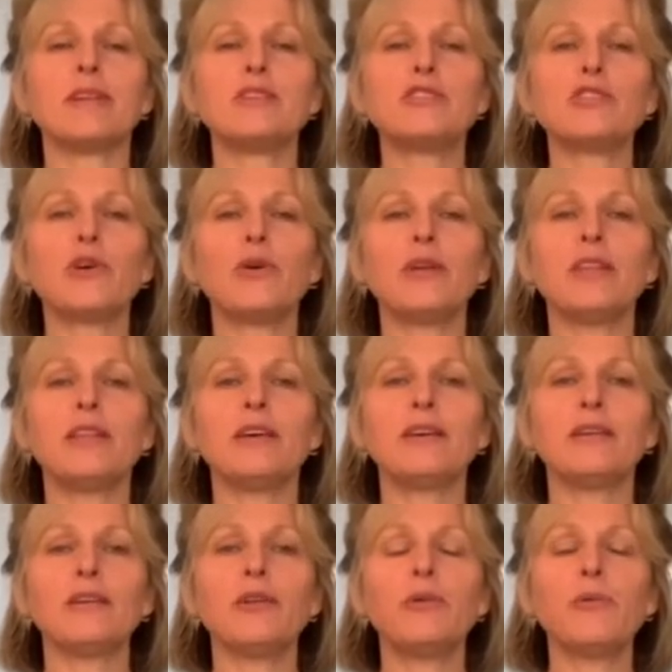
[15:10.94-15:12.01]
So in
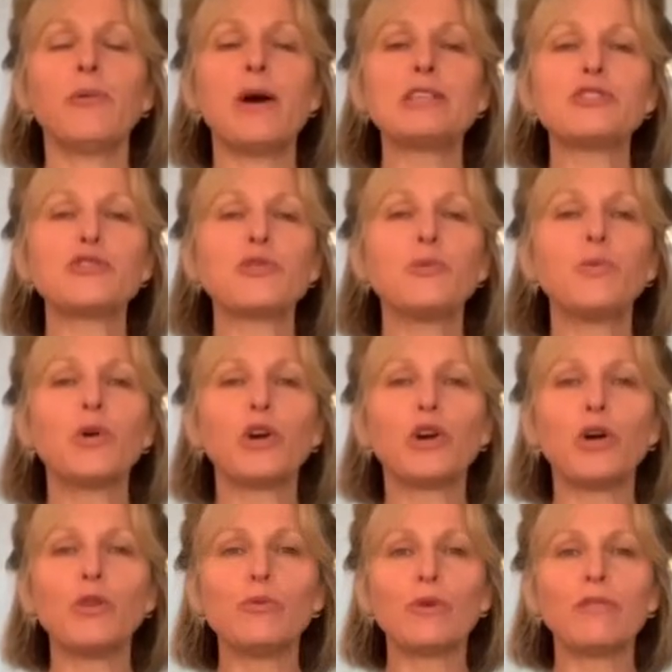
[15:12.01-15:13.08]
the Western
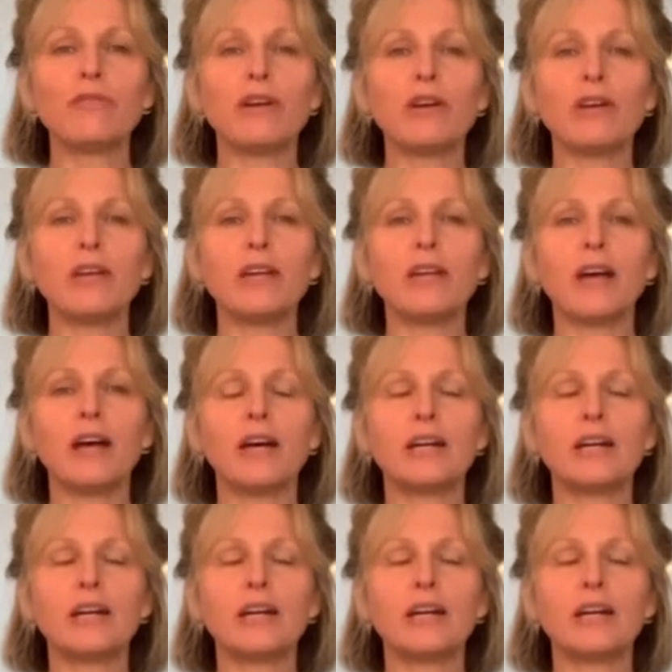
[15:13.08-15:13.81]
world, we're very